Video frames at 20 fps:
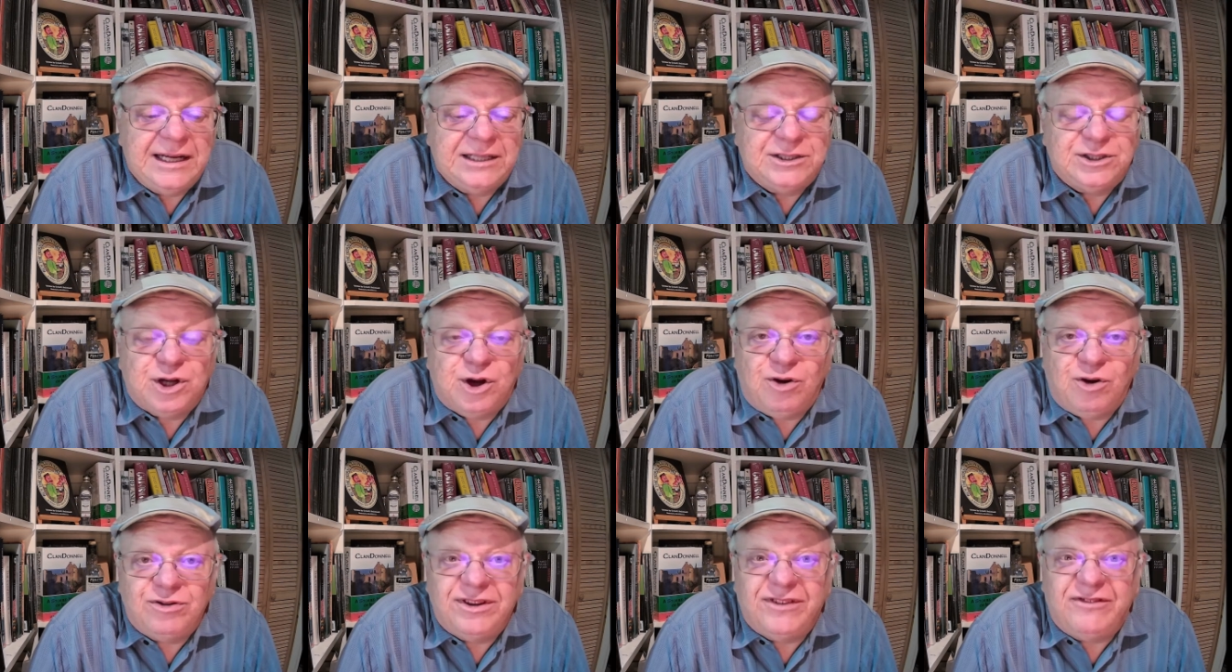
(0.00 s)
It's
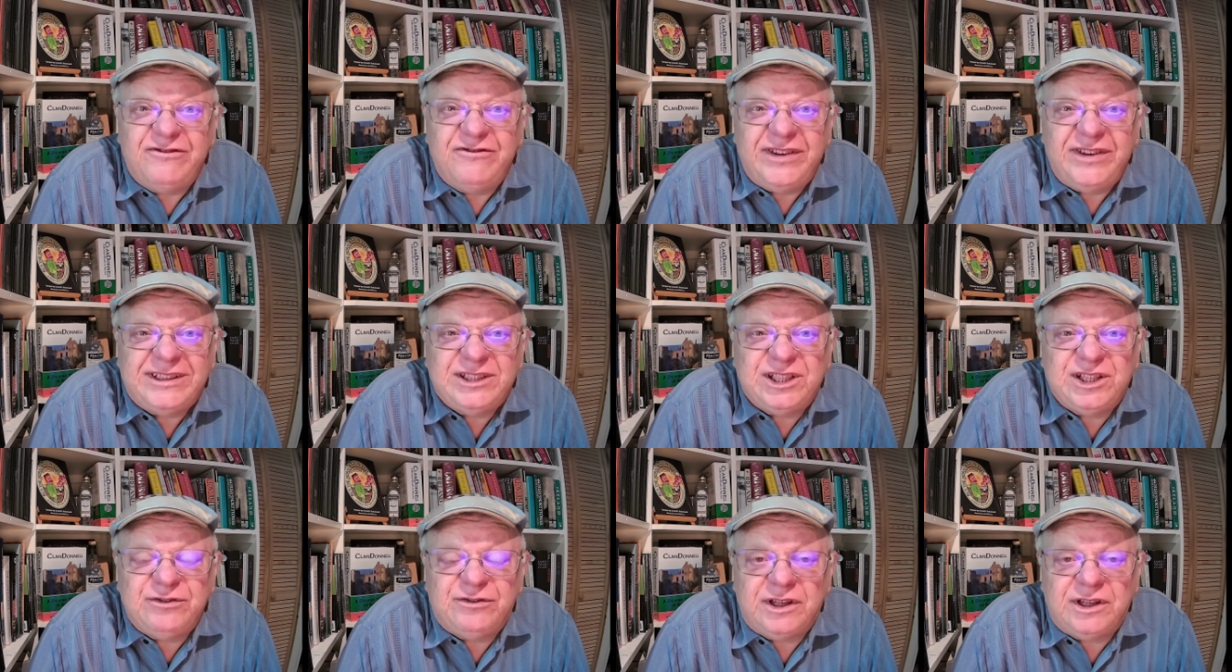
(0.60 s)
called the
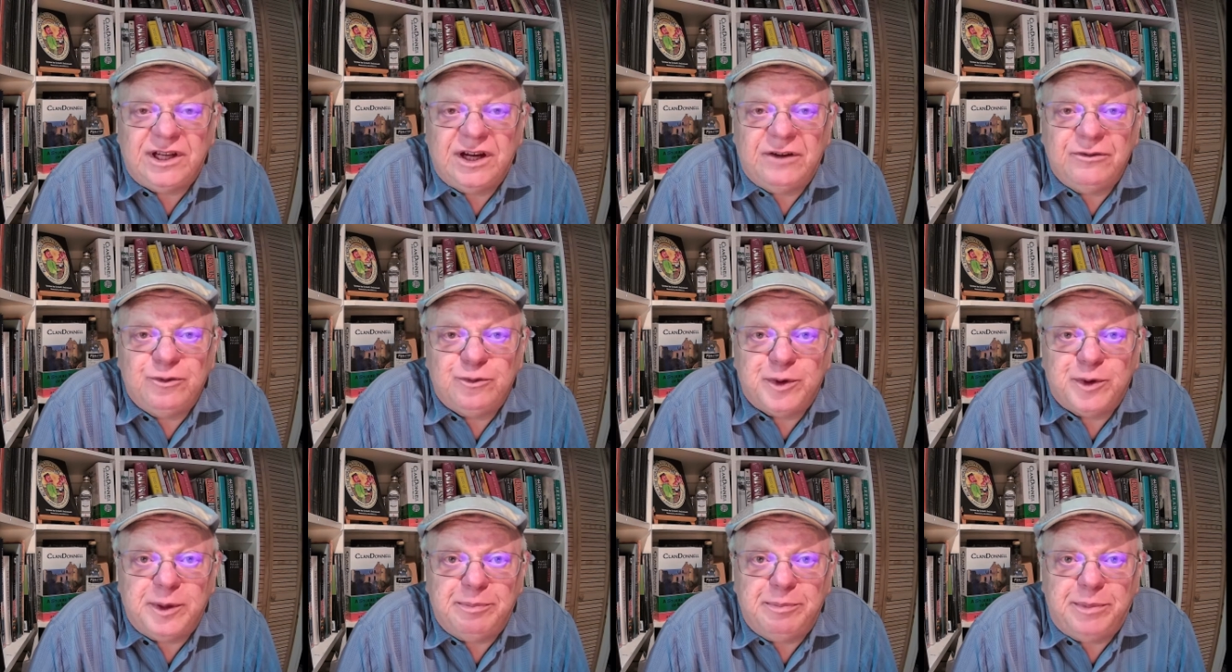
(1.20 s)
Festival
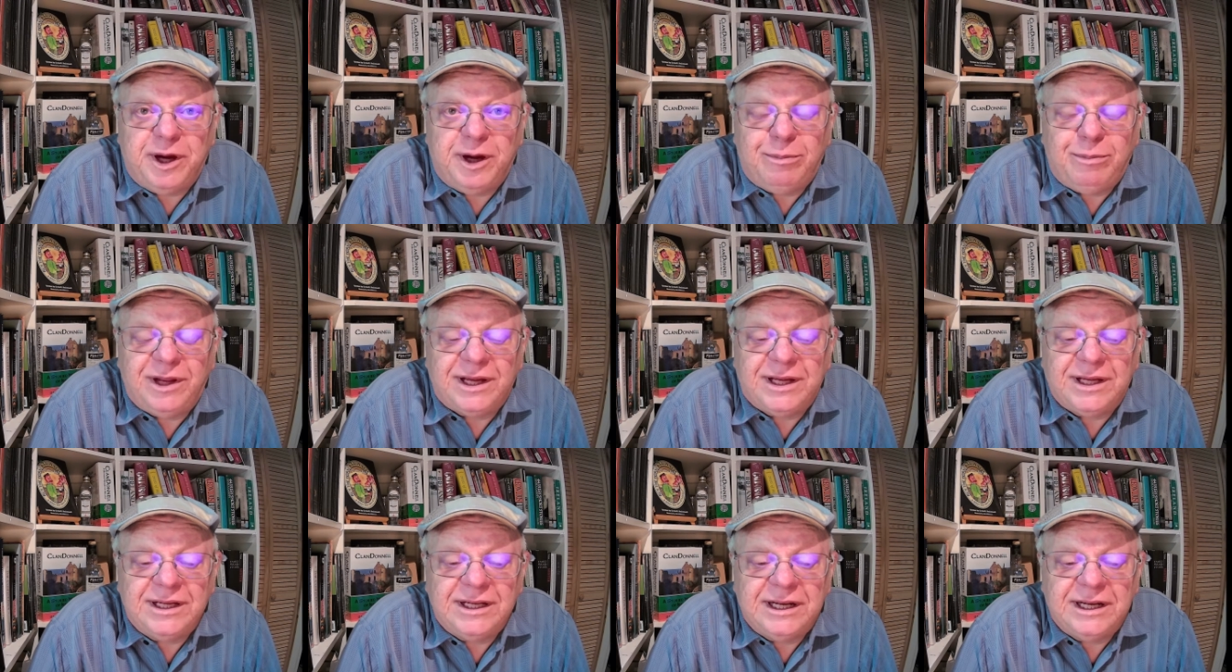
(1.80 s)
of the Republic,